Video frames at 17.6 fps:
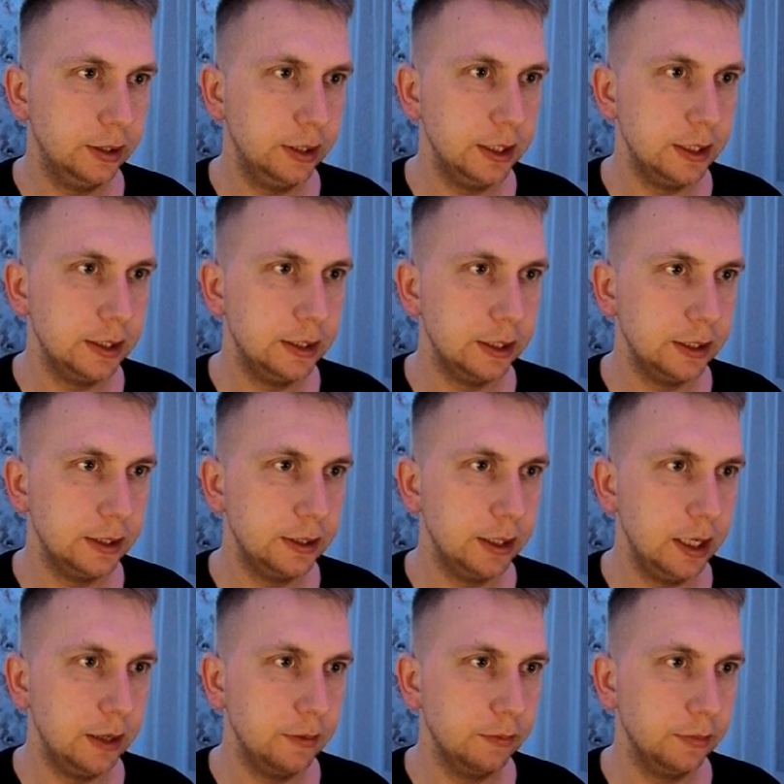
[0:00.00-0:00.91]
it is the
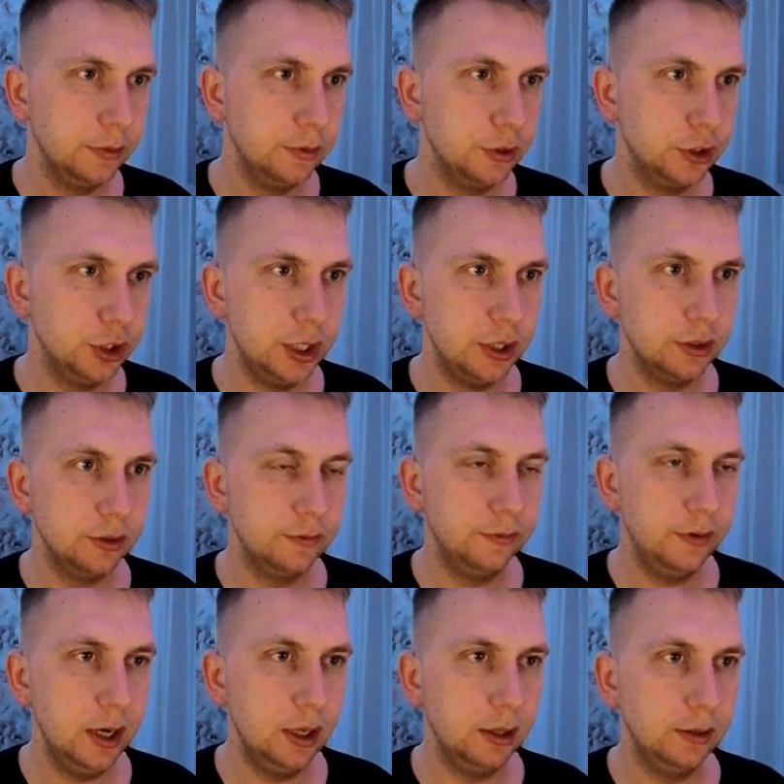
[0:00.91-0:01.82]
same
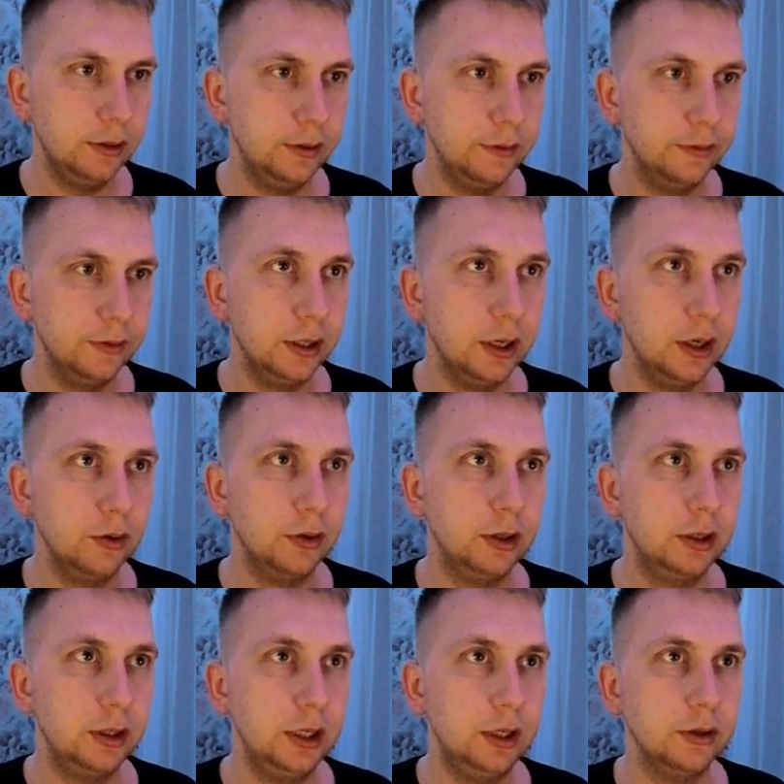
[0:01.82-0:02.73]
JSON file. If I
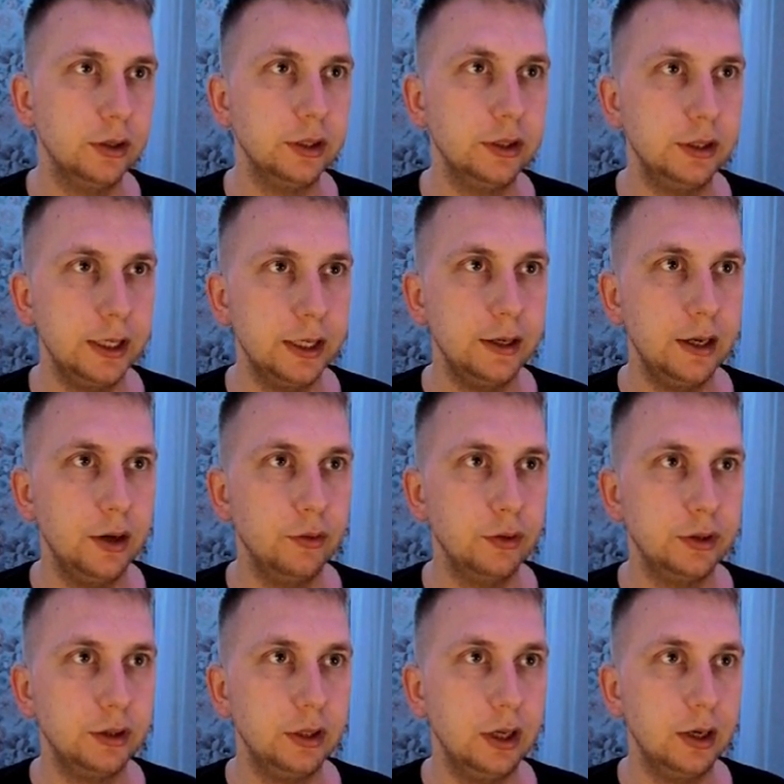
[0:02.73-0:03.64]
now click on it, yeah,
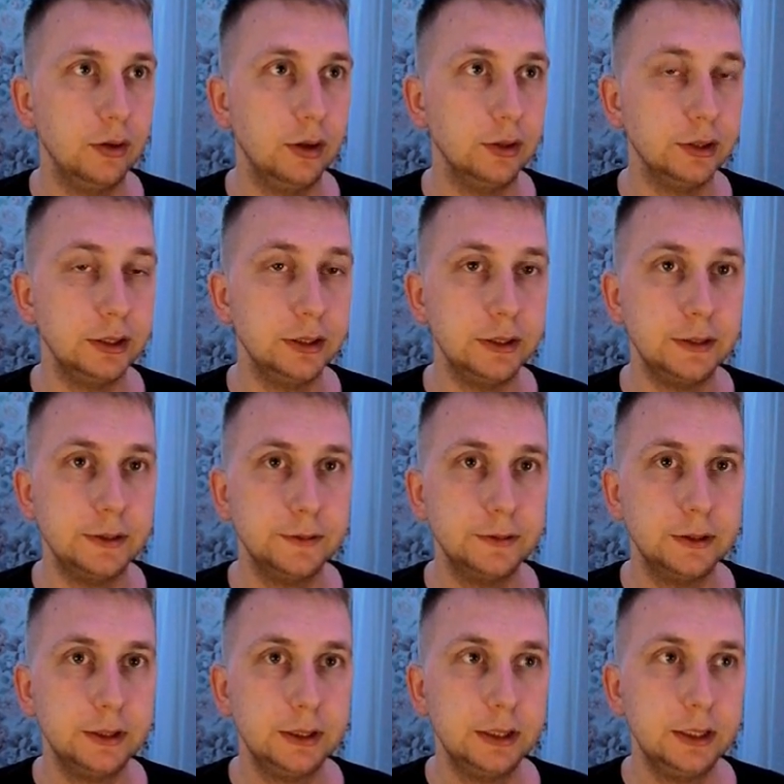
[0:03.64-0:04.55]
now it downloaded it.
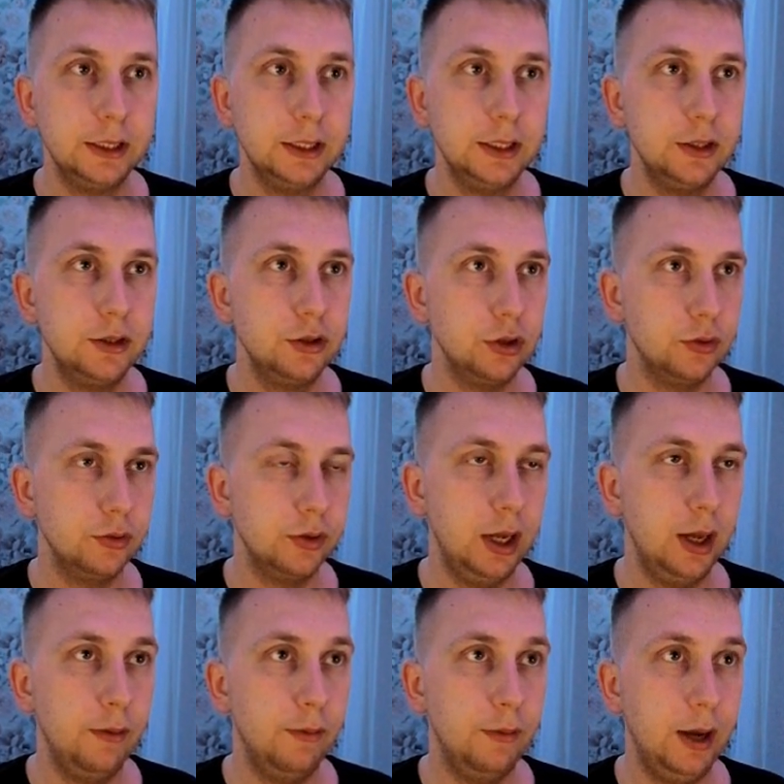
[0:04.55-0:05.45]
So
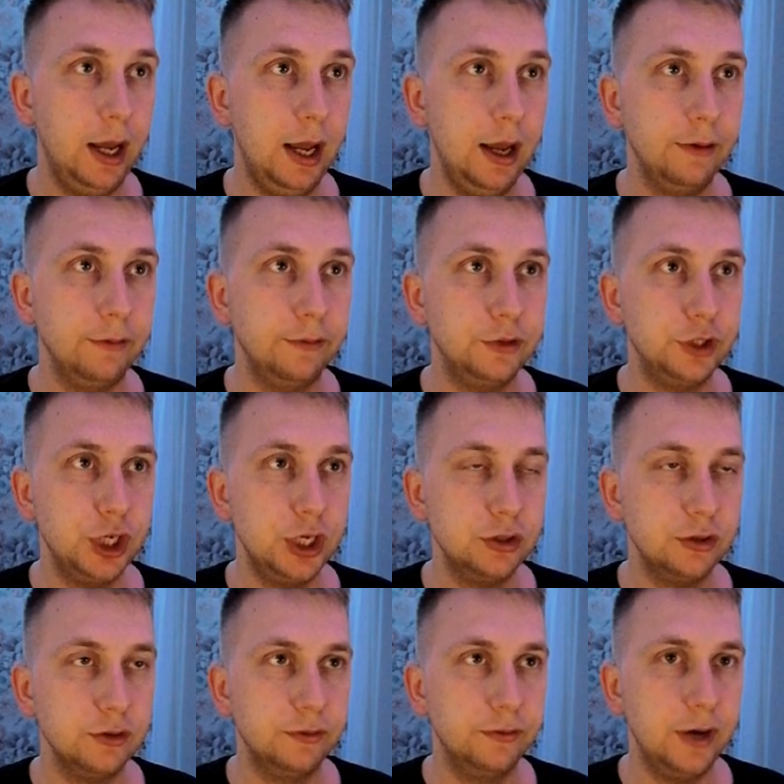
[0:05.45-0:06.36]
now I have
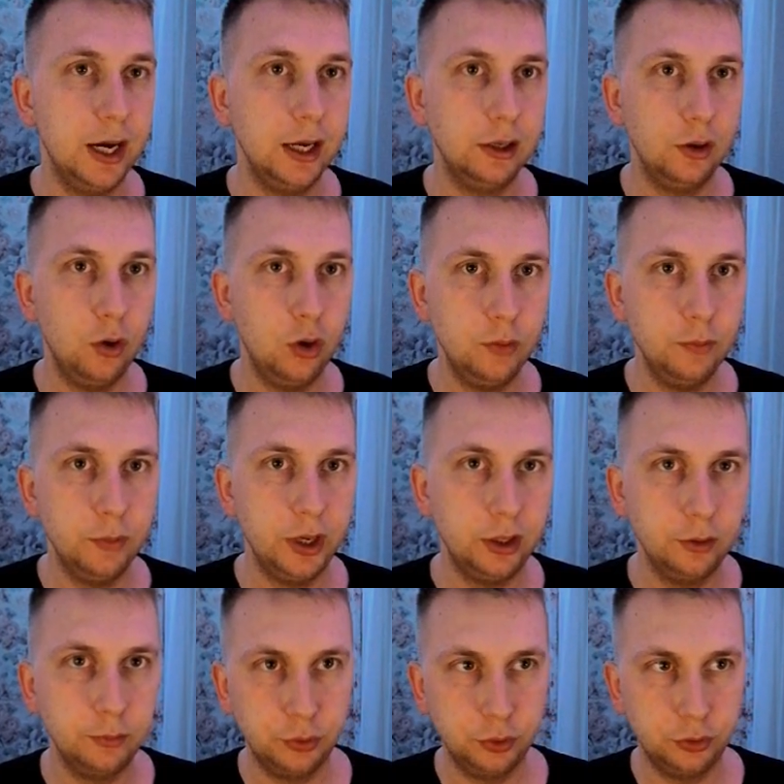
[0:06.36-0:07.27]
JSON file on my
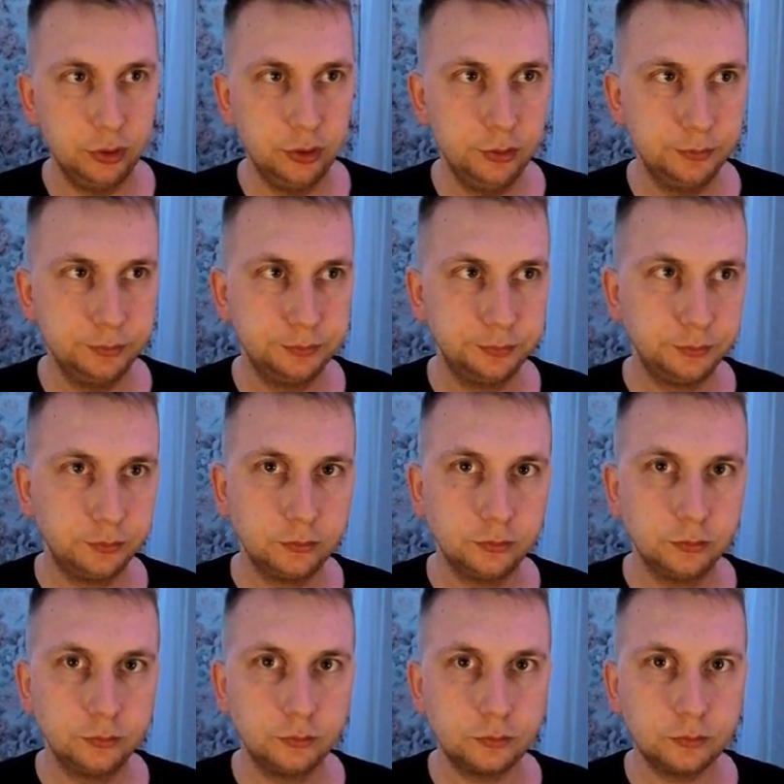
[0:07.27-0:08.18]
computer,
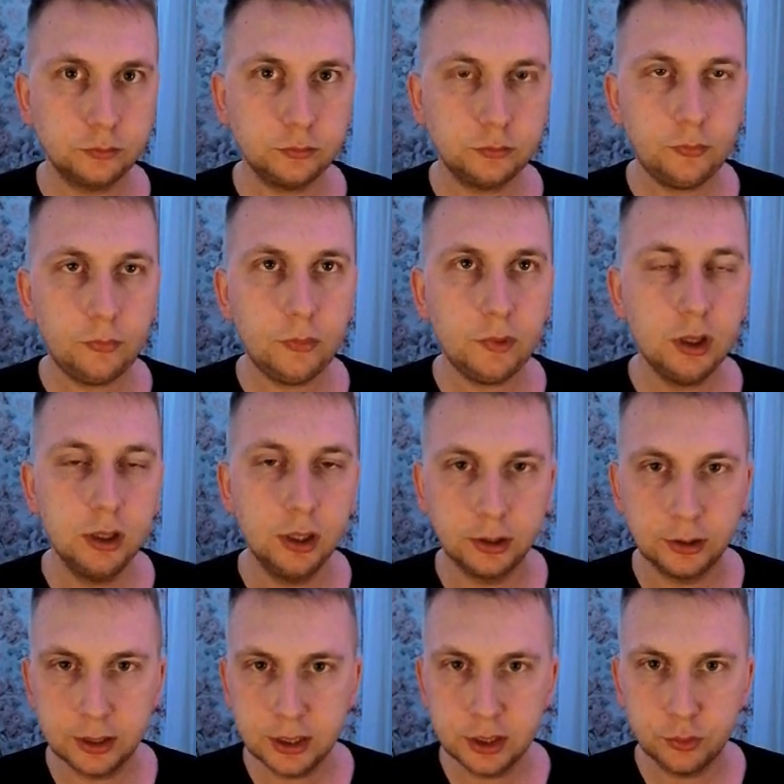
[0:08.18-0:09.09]

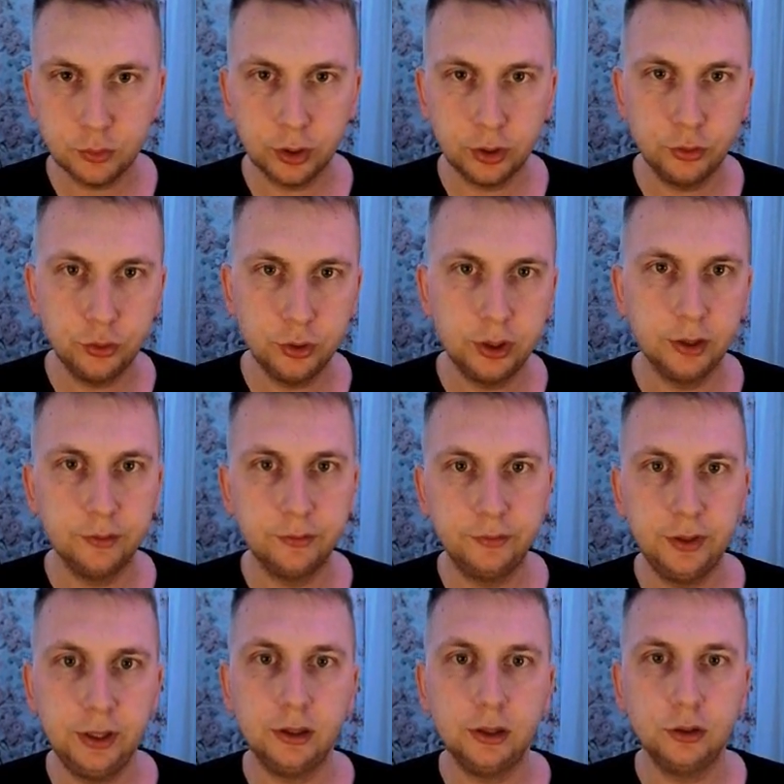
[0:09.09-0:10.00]
and this one you can
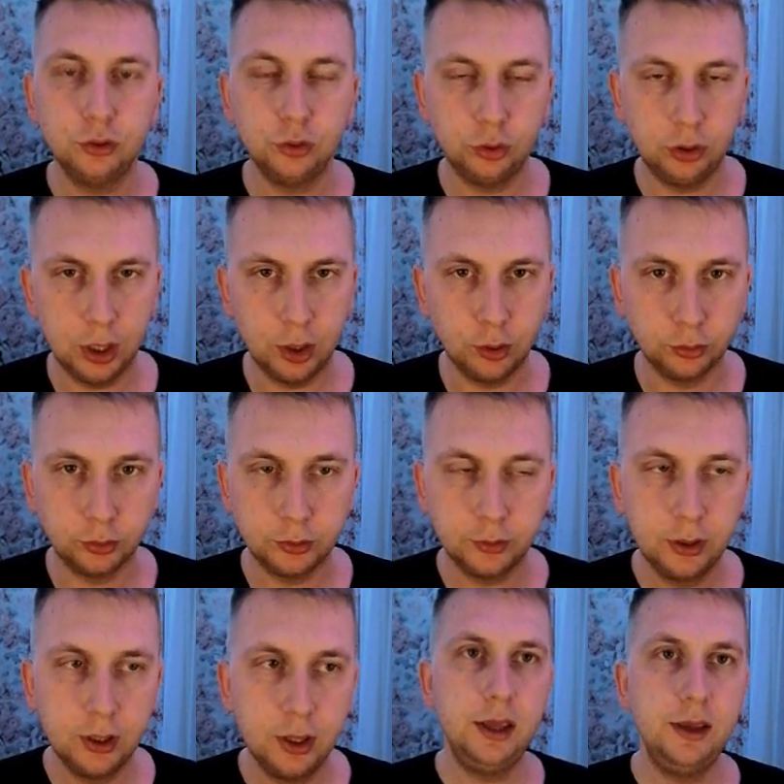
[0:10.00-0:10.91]
feed to Claude
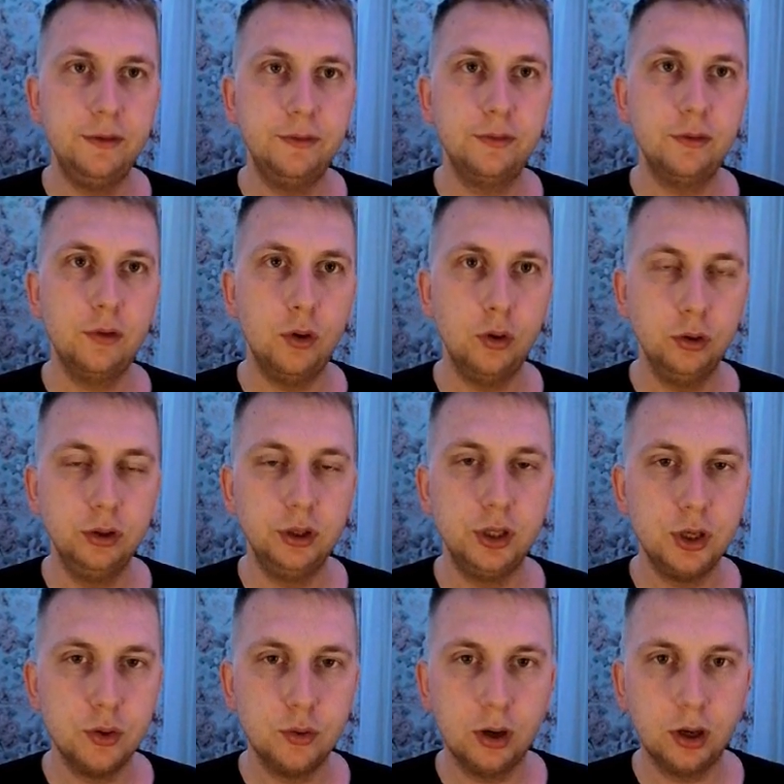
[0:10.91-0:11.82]
if
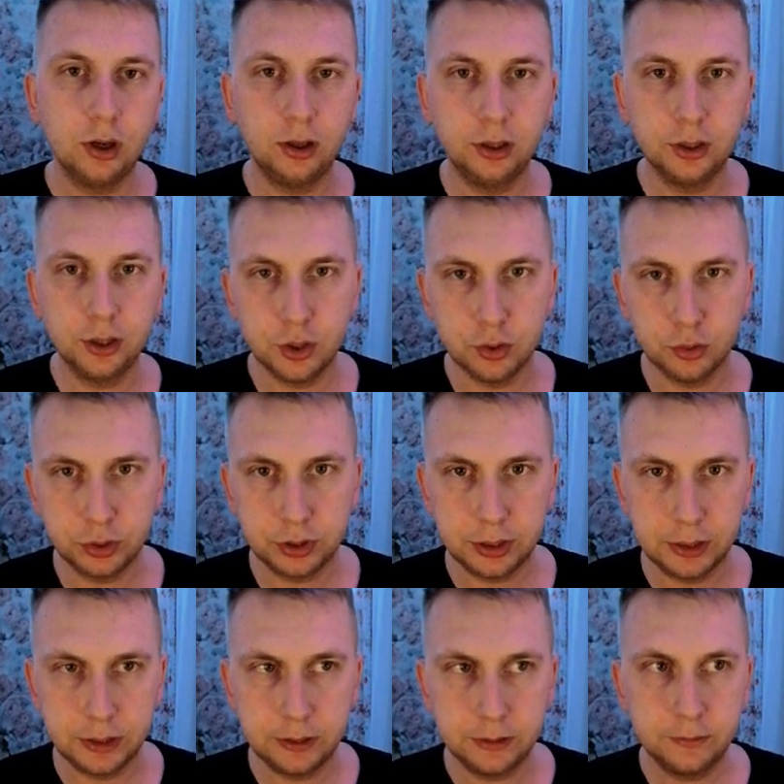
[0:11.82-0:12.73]
only you are gonna
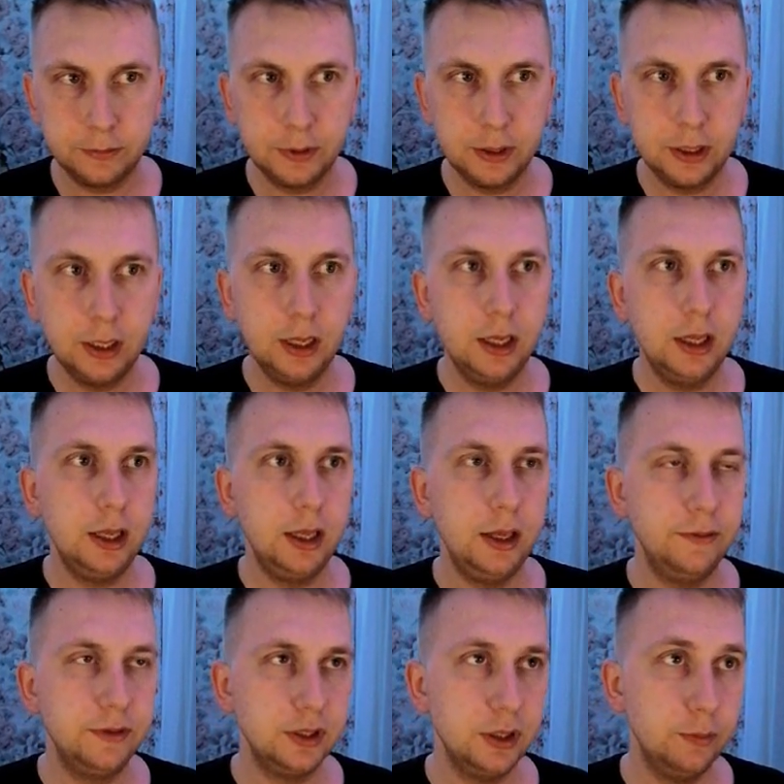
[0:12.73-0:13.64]
use it.
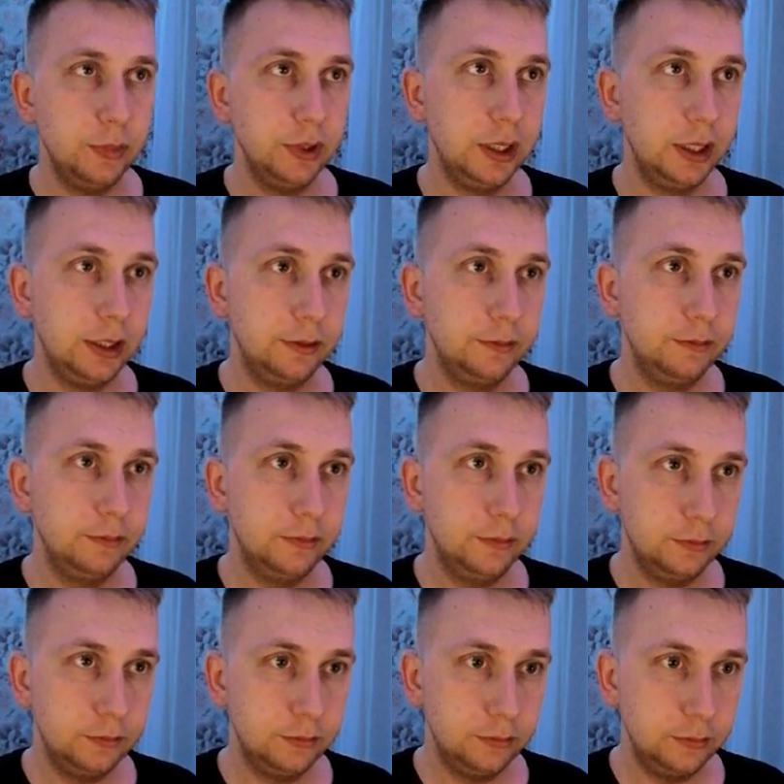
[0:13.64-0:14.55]
If somebody
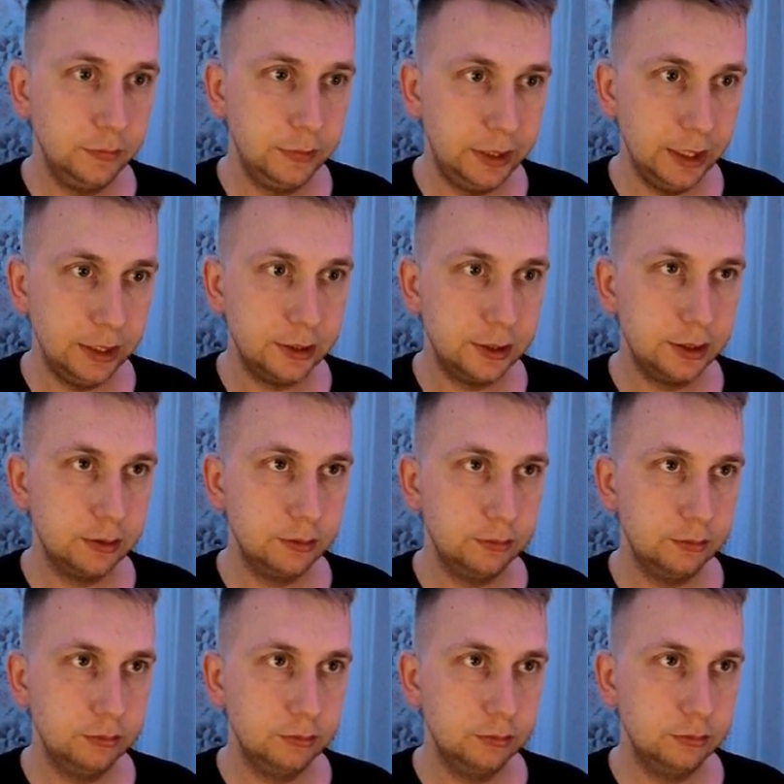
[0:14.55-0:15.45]
gets